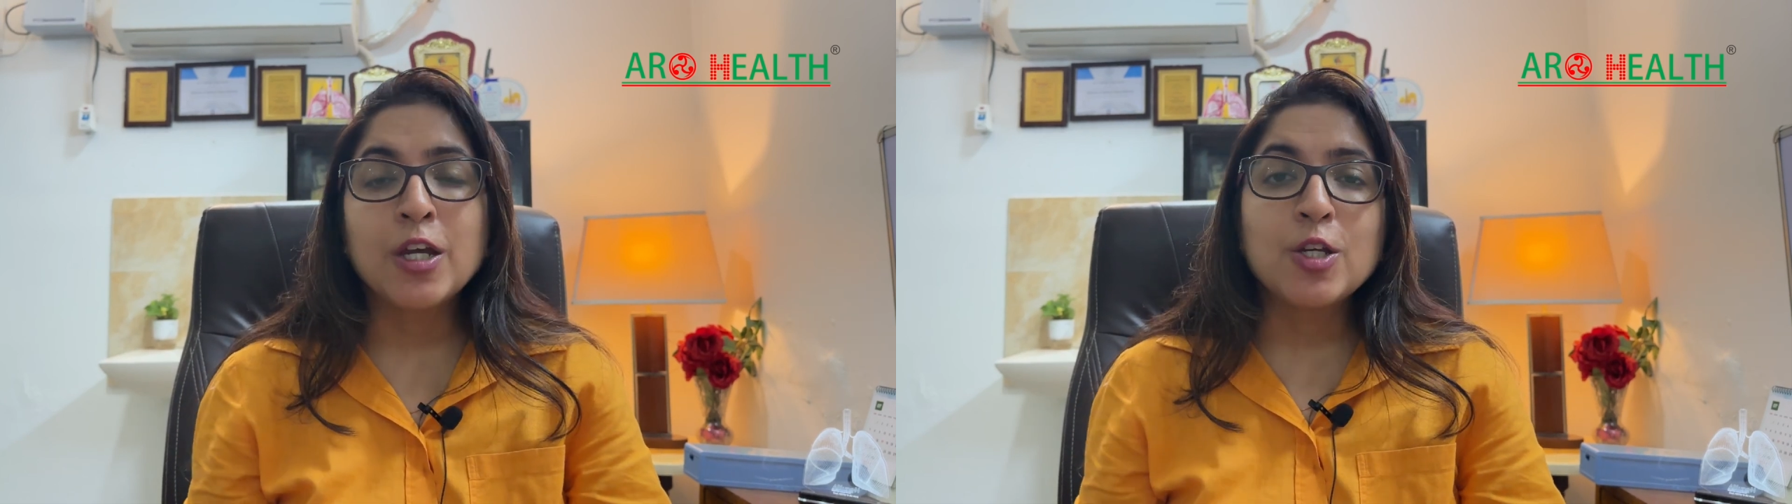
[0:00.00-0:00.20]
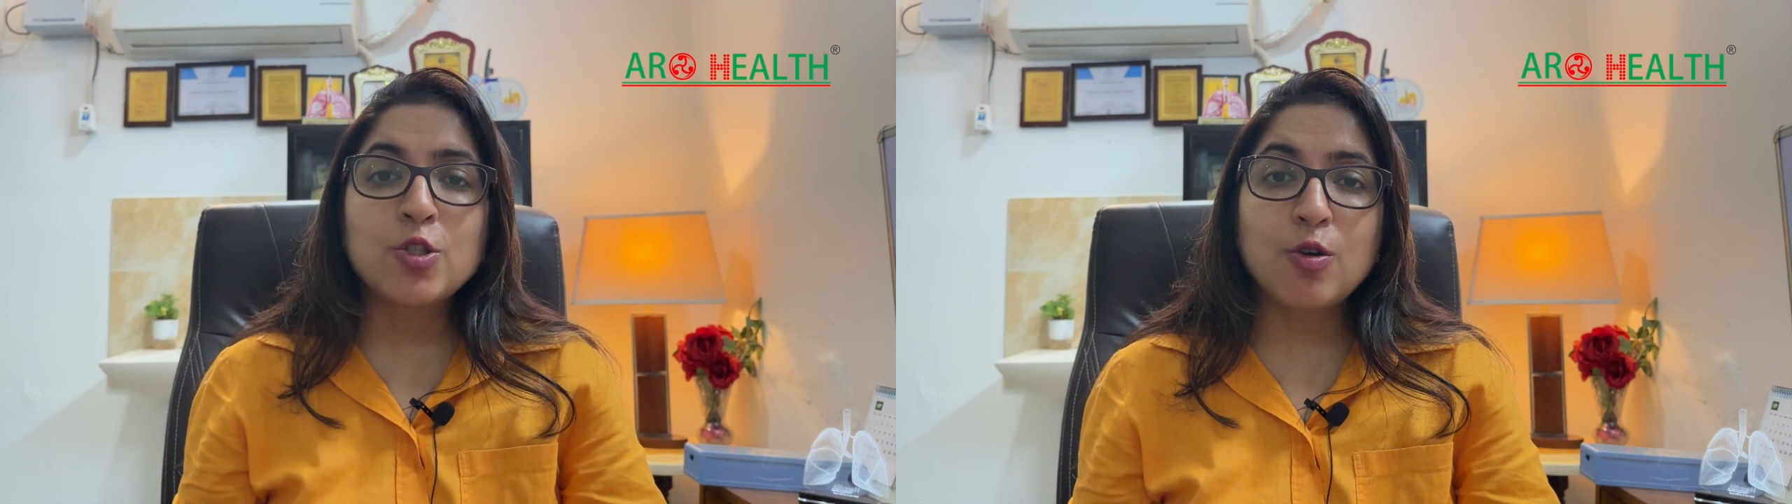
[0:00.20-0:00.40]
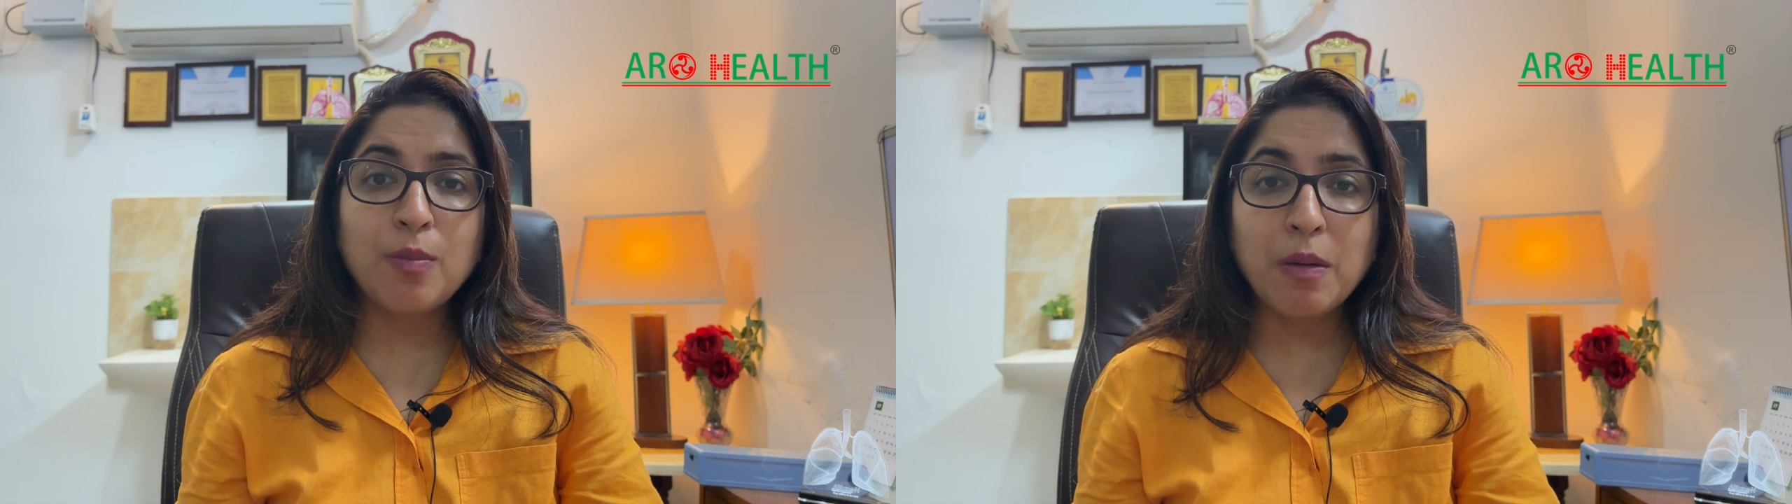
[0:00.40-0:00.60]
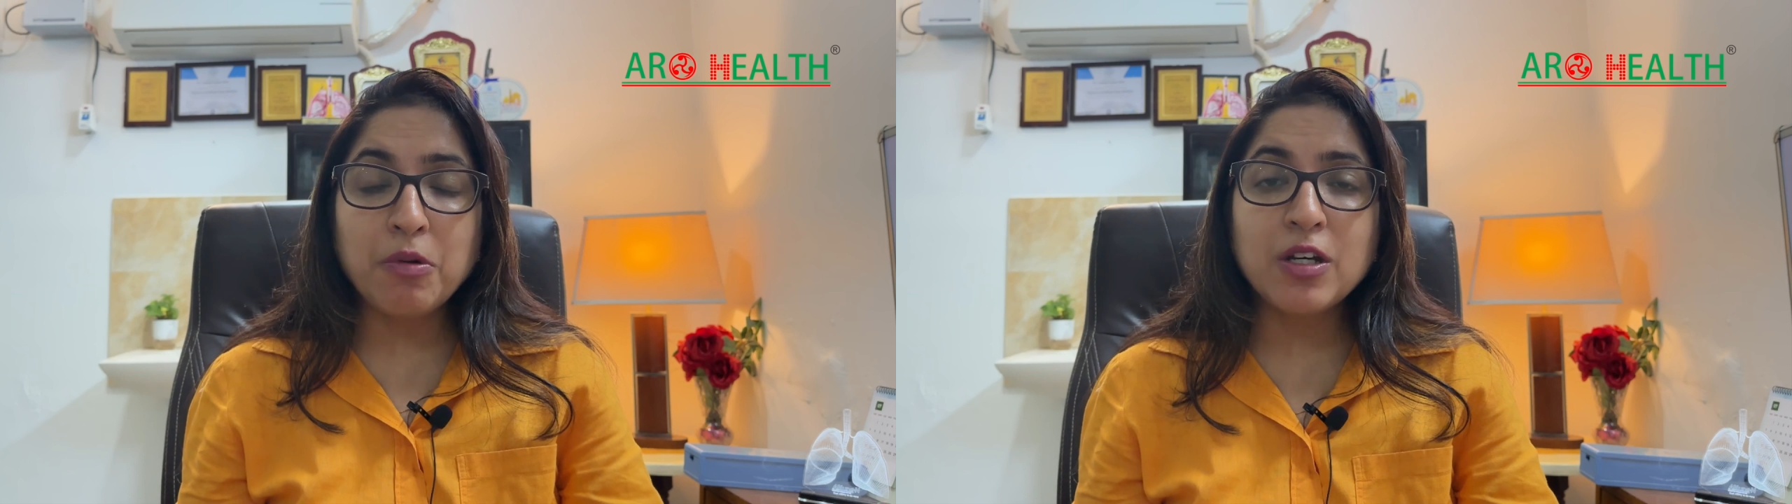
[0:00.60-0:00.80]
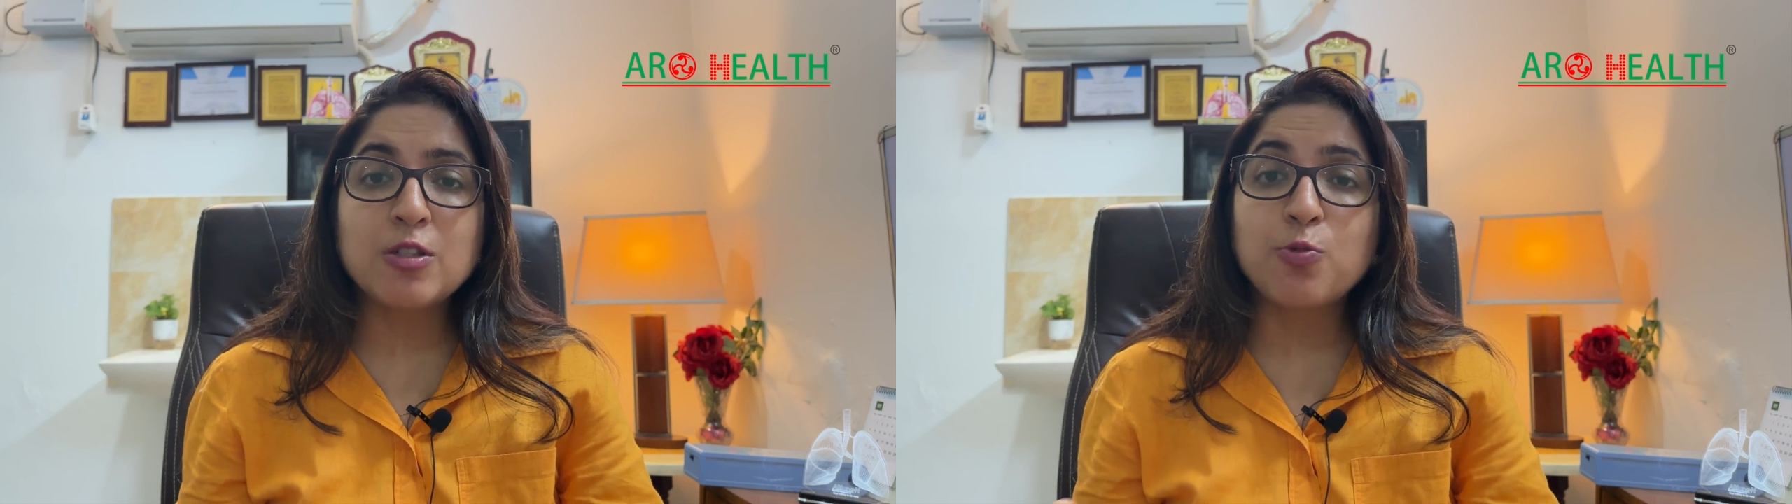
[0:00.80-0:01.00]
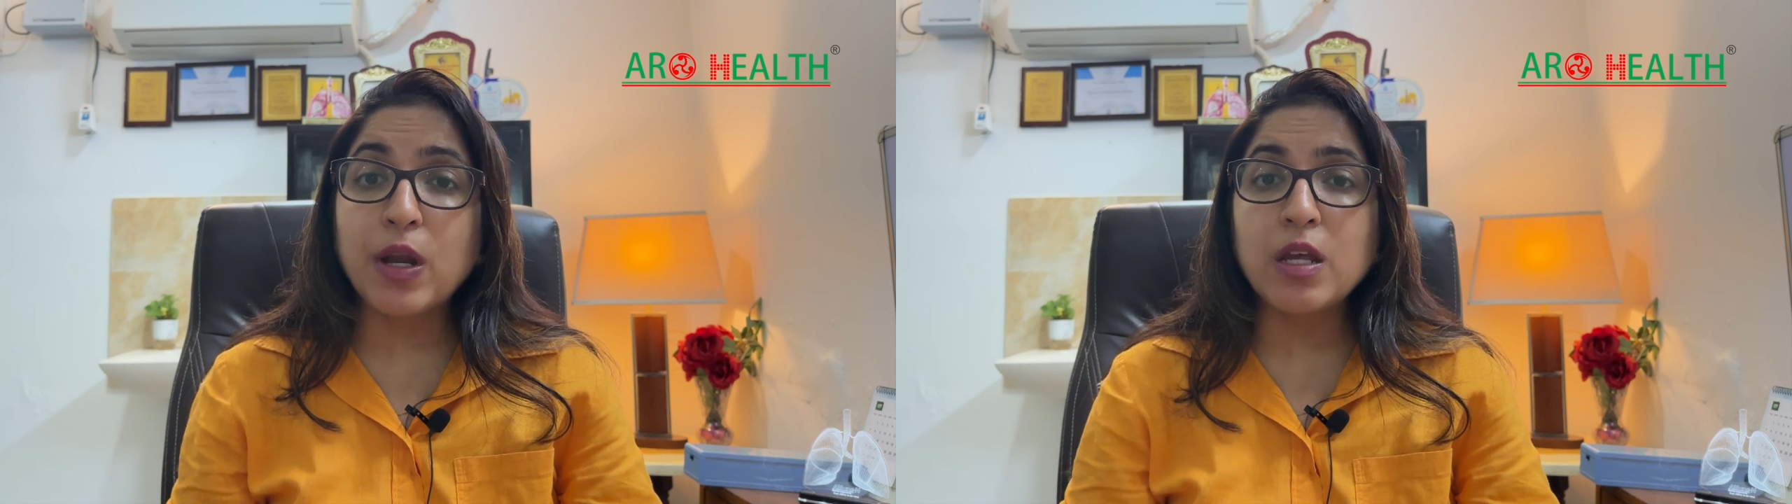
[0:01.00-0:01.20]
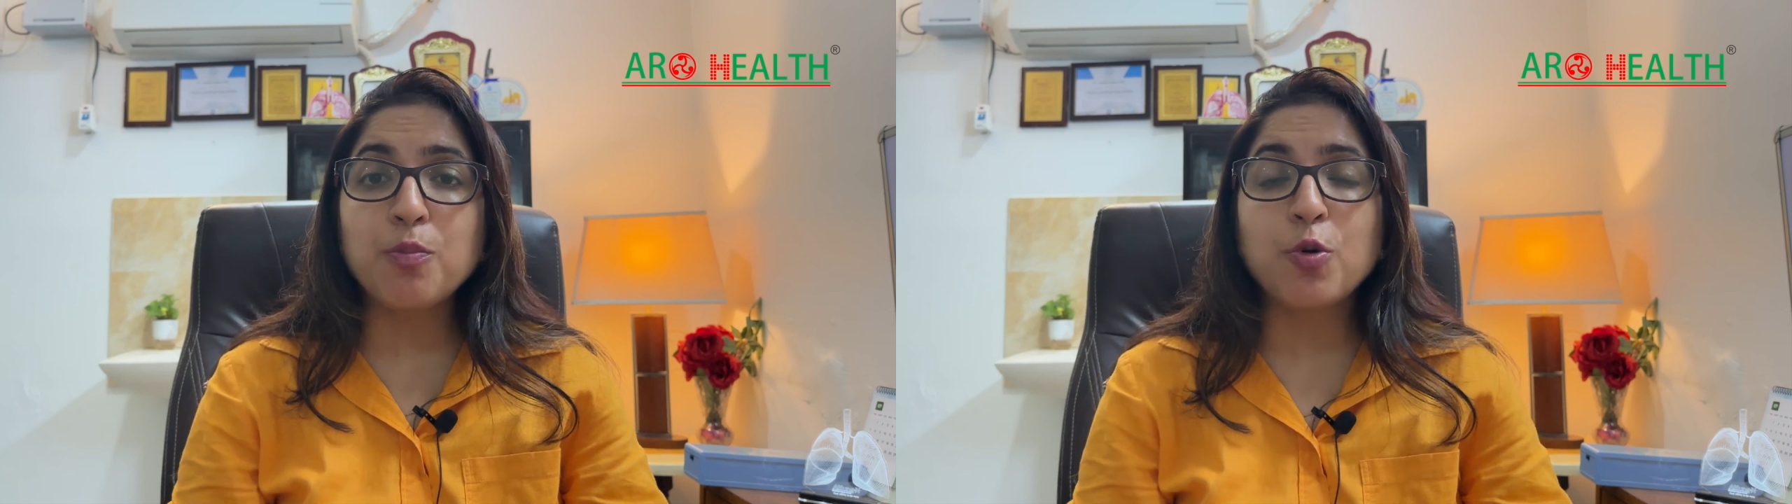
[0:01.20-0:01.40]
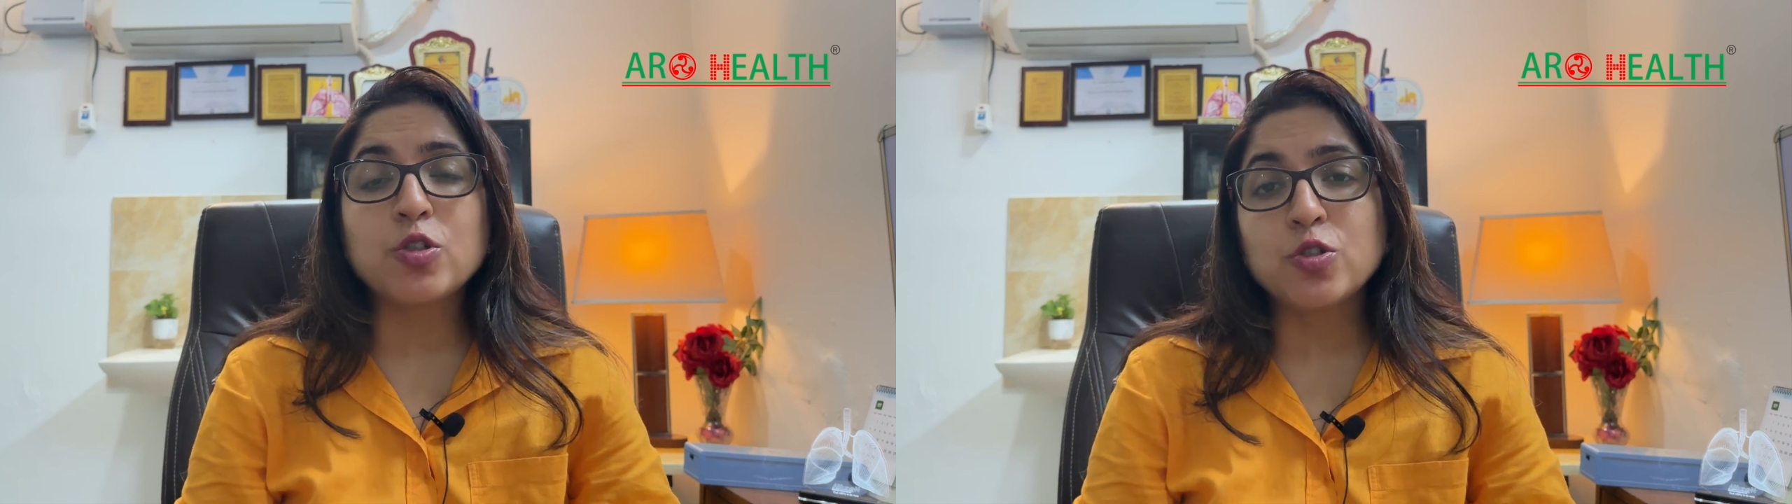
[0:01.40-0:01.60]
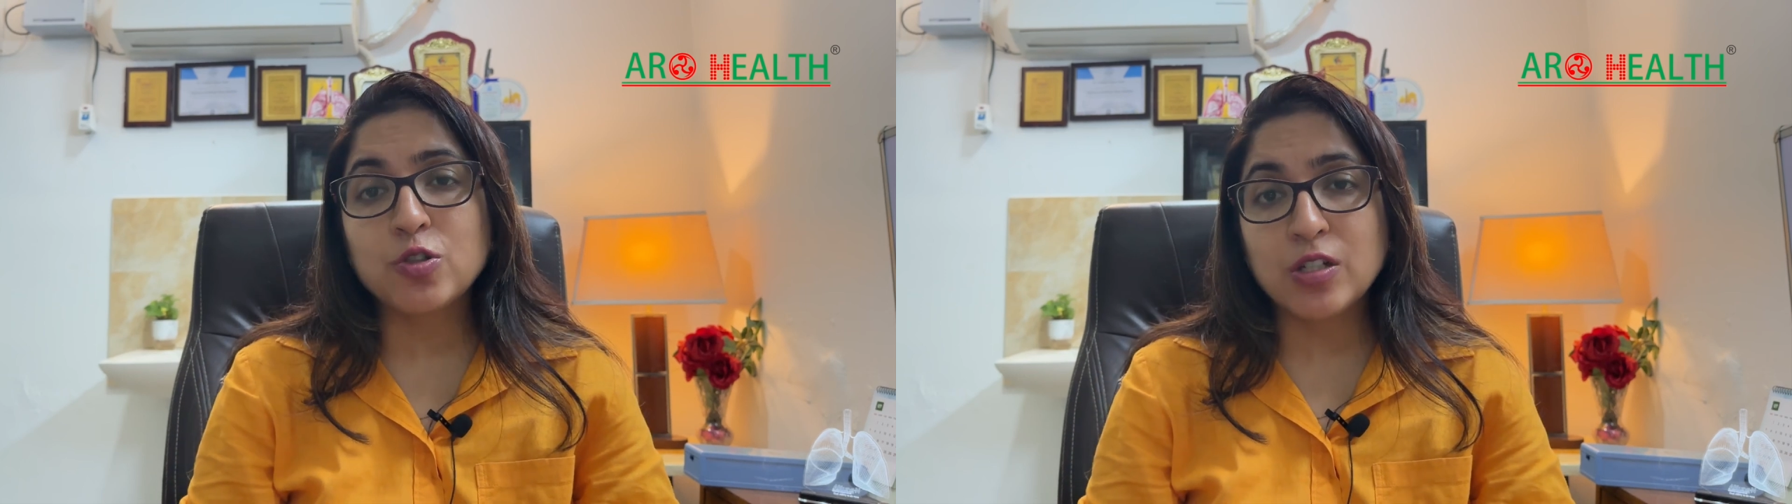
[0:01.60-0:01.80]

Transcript: So remember, it's very important to